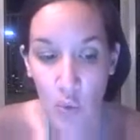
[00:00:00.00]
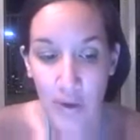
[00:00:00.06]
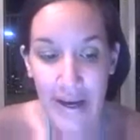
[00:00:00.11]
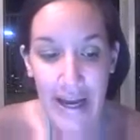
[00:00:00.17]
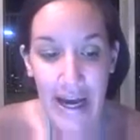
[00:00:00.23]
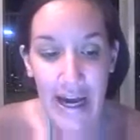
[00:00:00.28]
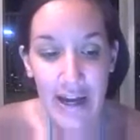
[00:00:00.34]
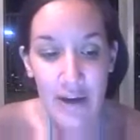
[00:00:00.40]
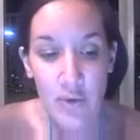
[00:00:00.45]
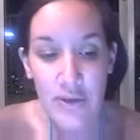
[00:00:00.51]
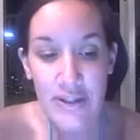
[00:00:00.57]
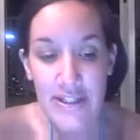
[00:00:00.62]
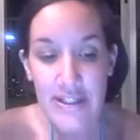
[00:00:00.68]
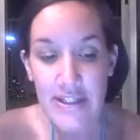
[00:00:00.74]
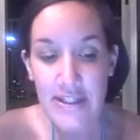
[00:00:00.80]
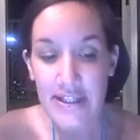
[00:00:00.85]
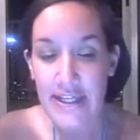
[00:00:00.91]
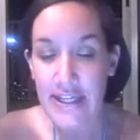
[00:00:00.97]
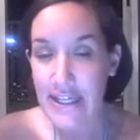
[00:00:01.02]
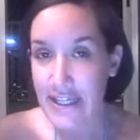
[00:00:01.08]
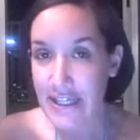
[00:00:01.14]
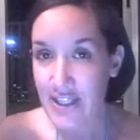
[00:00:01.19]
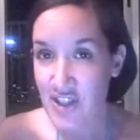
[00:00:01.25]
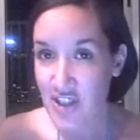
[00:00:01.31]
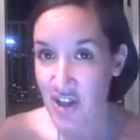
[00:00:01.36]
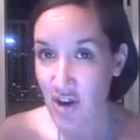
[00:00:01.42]
When I was
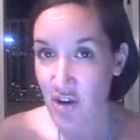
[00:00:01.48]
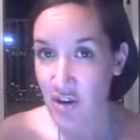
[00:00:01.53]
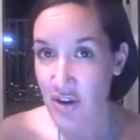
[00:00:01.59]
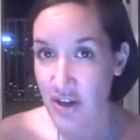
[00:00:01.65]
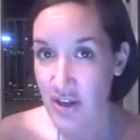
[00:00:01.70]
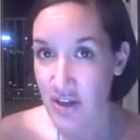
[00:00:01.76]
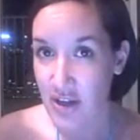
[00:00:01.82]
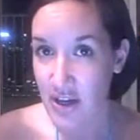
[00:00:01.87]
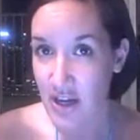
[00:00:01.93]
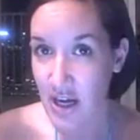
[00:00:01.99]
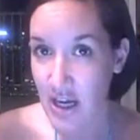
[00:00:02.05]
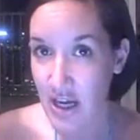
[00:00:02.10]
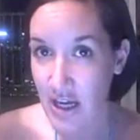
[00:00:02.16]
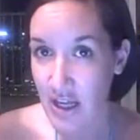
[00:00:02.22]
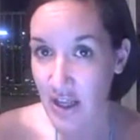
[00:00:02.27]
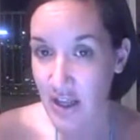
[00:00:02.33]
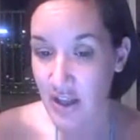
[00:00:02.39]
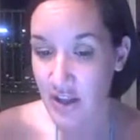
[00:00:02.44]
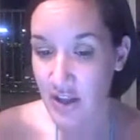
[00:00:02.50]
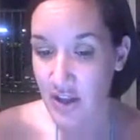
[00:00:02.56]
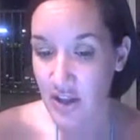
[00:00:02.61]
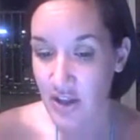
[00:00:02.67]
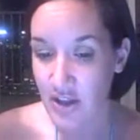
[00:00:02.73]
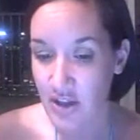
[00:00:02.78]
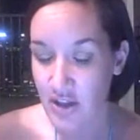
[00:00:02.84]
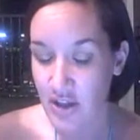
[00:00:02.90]
getting started,
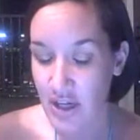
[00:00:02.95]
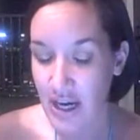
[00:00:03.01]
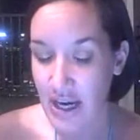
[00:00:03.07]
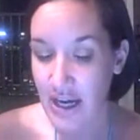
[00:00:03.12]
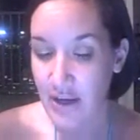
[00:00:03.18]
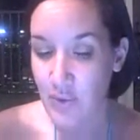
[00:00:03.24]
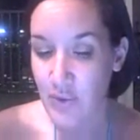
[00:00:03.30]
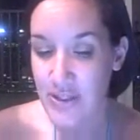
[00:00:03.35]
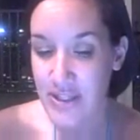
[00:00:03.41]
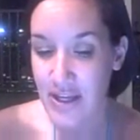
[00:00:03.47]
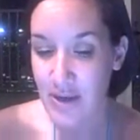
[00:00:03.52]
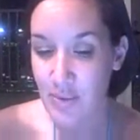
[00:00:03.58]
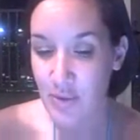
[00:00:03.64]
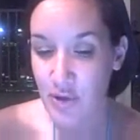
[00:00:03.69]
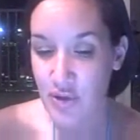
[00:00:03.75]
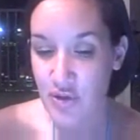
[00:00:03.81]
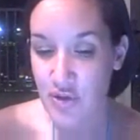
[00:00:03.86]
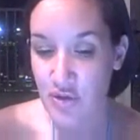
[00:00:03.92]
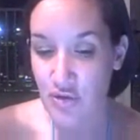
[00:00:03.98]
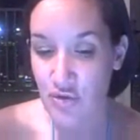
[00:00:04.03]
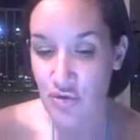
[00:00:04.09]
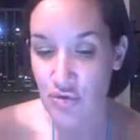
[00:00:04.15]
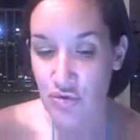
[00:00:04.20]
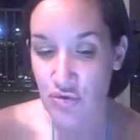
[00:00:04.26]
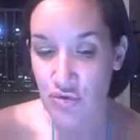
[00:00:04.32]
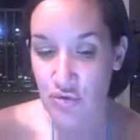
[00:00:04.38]
I was able
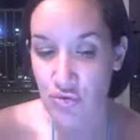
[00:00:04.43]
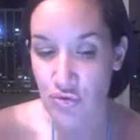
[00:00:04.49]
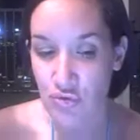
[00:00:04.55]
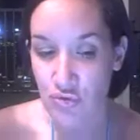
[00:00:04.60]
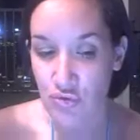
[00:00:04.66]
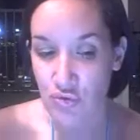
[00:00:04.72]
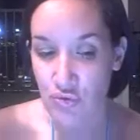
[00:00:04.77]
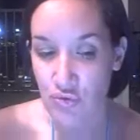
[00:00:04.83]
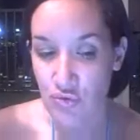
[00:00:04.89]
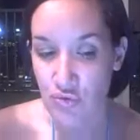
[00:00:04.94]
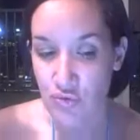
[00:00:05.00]
to